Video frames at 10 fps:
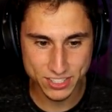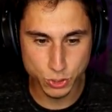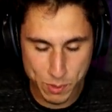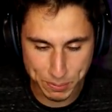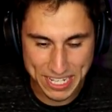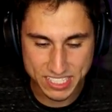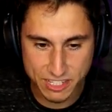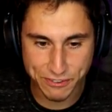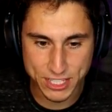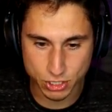Do we play
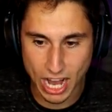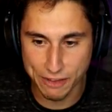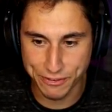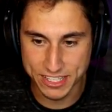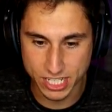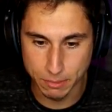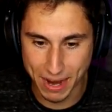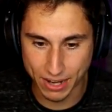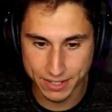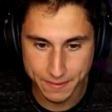defense or offense here,
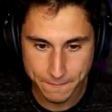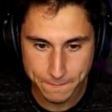Baron?